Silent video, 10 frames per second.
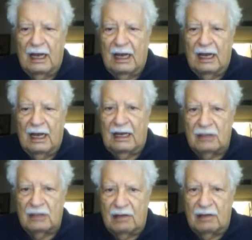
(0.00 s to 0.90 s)
I saw
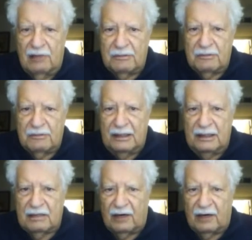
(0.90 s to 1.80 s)
this piece of
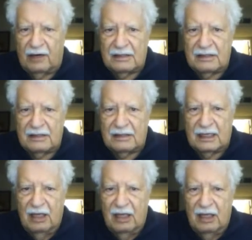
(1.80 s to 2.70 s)
art outside
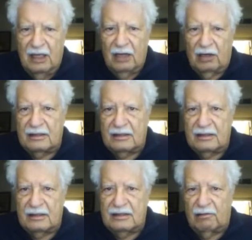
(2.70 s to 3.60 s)
called a
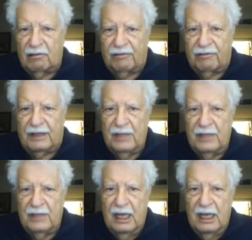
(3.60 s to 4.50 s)
selfie,
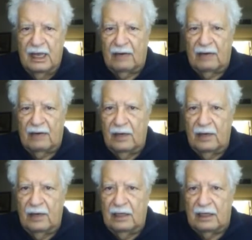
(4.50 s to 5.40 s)
and I really
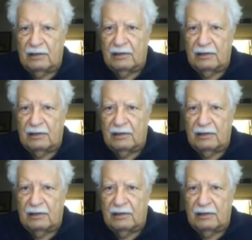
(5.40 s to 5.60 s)
liked her